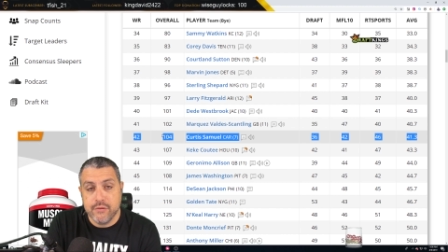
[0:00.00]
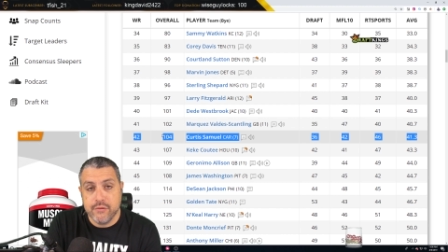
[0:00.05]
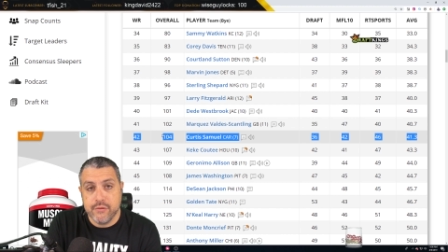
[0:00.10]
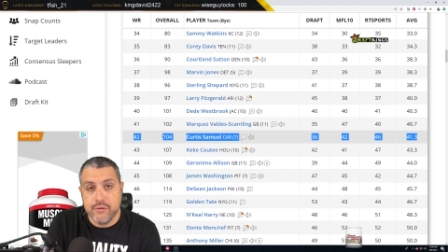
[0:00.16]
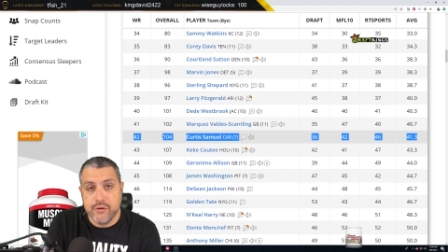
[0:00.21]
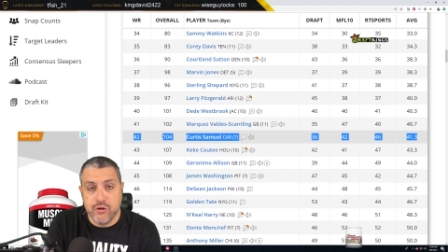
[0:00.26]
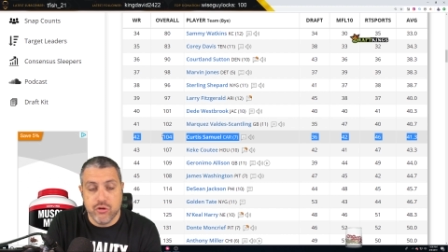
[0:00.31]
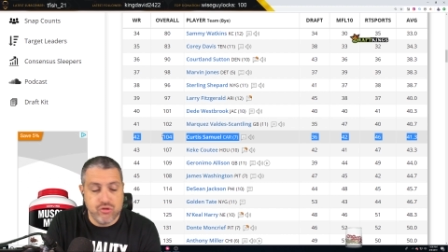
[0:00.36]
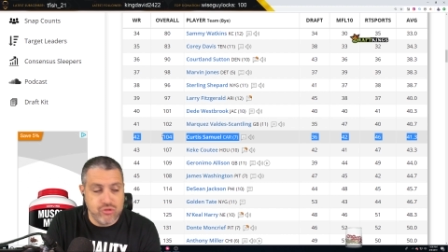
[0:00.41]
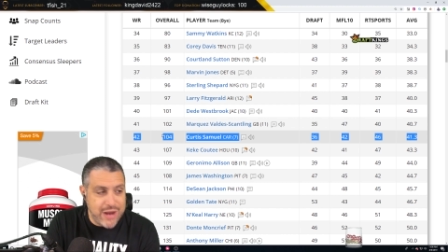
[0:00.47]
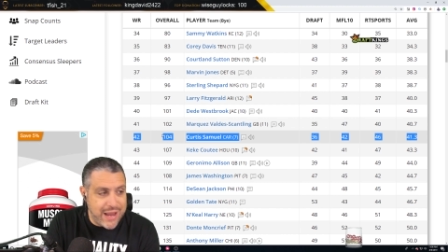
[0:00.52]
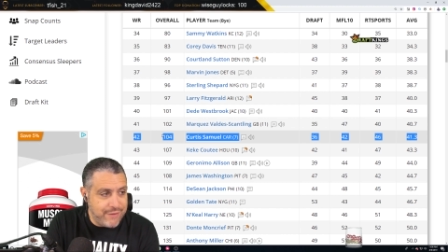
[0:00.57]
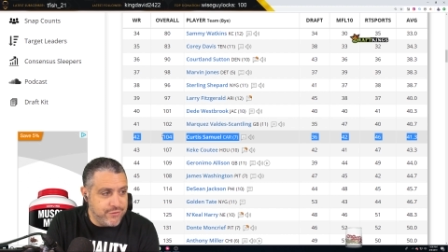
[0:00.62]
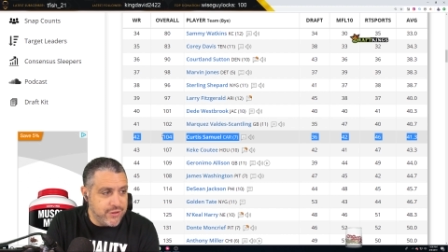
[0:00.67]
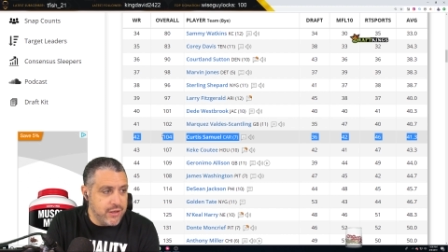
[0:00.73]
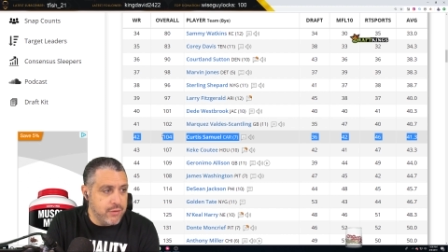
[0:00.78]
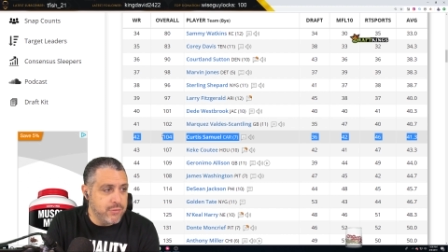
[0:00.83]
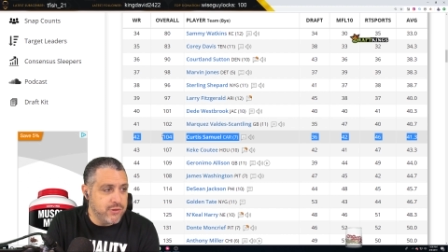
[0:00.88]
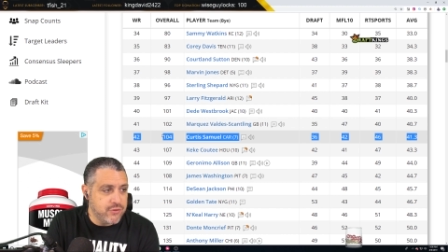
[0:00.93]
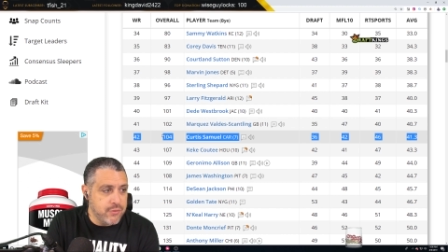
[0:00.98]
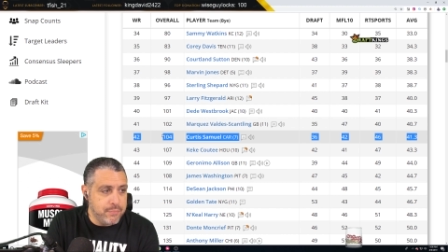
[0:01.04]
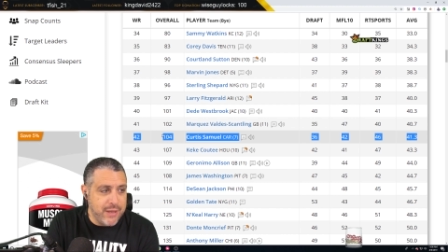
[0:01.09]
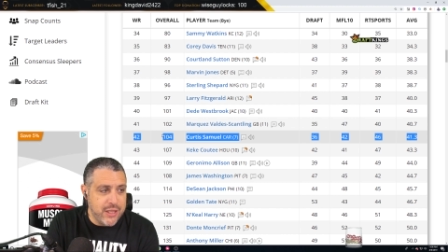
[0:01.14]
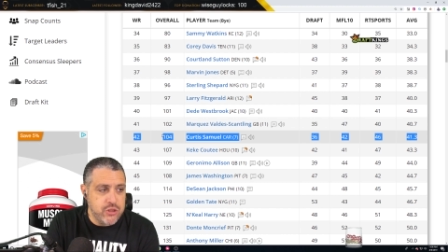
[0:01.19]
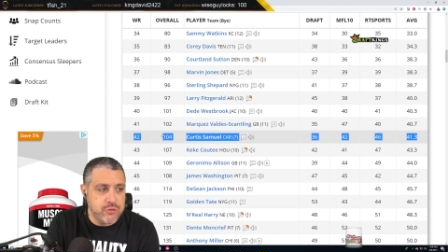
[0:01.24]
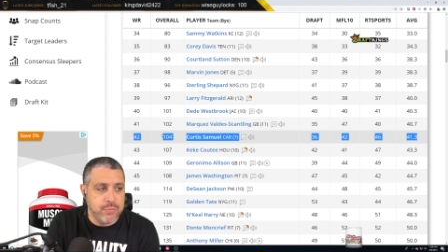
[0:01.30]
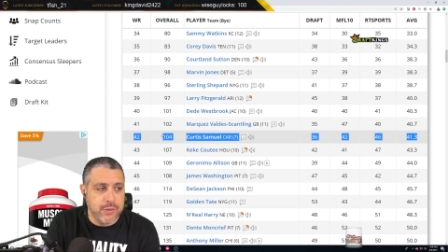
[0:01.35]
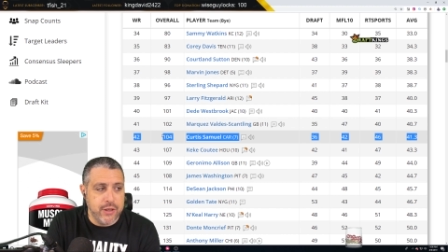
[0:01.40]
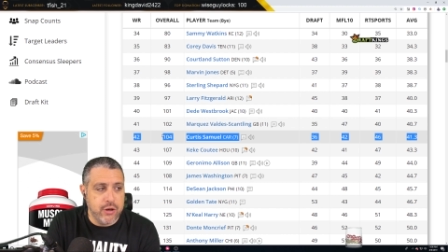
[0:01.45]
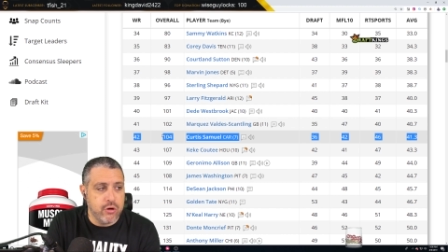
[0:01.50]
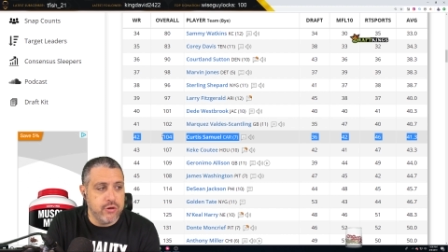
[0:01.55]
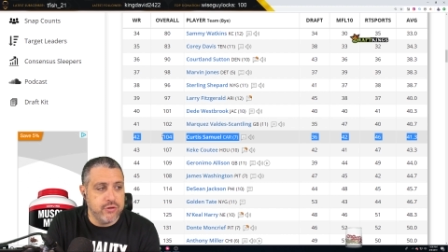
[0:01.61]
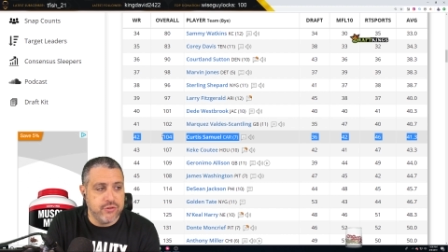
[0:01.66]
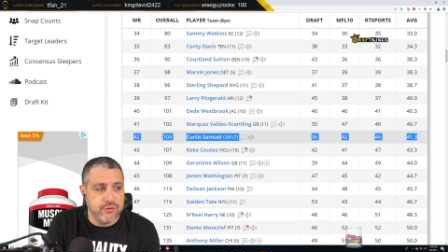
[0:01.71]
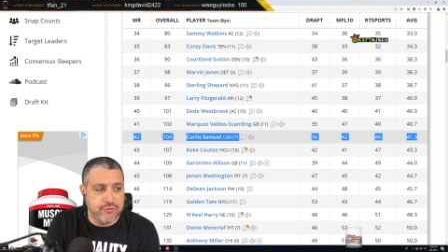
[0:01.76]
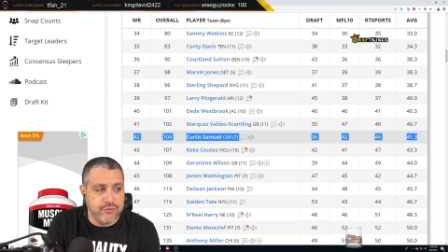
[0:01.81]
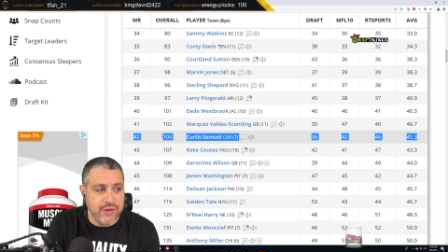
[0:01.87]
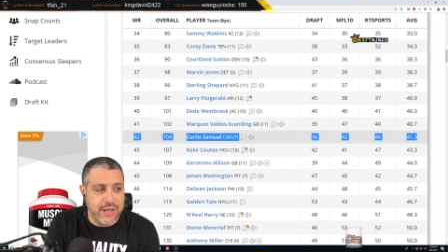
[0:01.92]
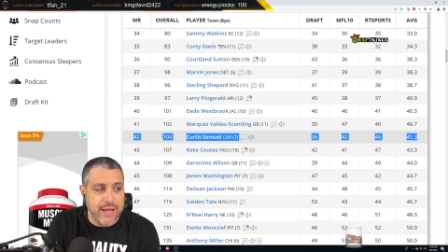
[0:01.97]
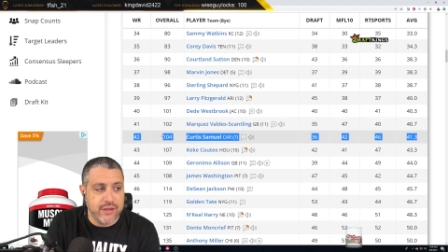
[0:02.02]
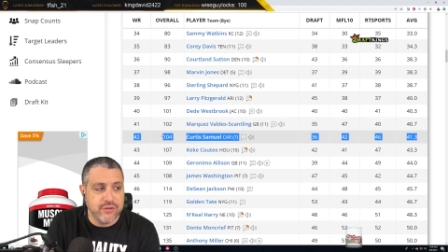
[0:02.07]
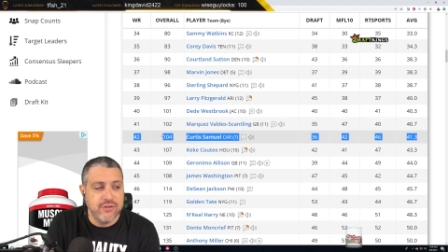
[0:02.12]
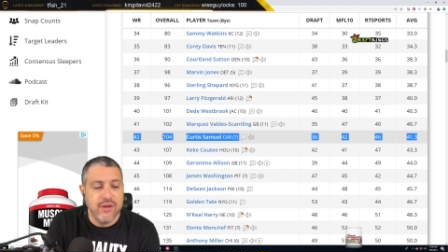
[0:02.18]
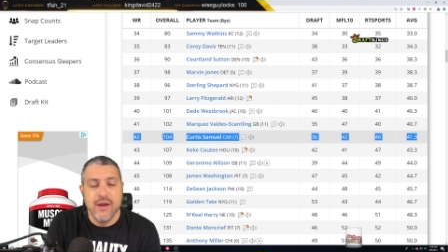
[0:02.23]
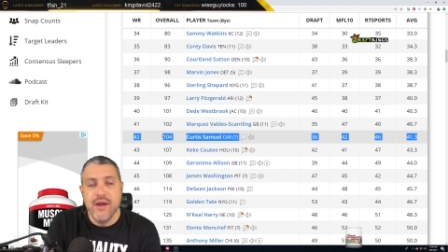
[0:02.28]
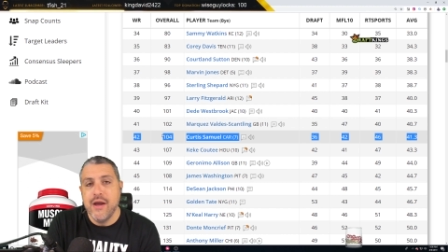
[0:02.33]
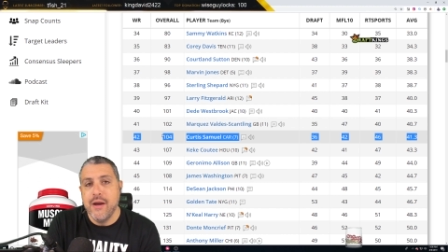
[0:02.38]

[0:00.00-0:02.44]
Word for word: You're drafting him as a bench player or as a flex,